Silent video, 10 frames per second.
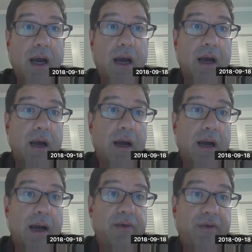
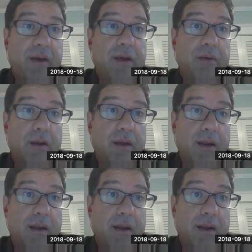I think,
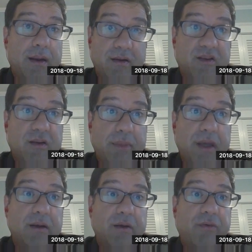and this is the
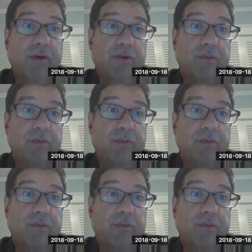big difference,